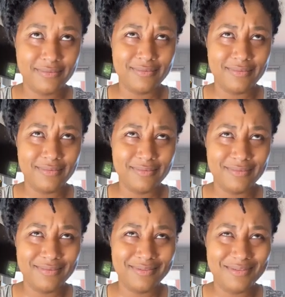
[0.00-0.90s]
Why
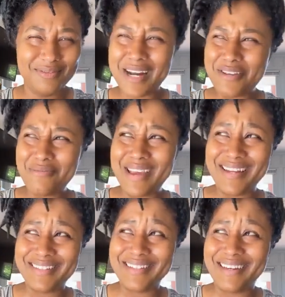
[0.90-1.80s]
are you
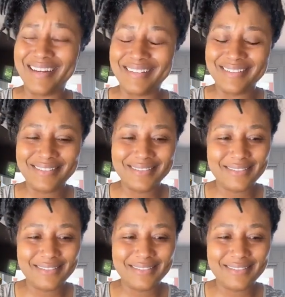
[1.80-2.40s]
mad today?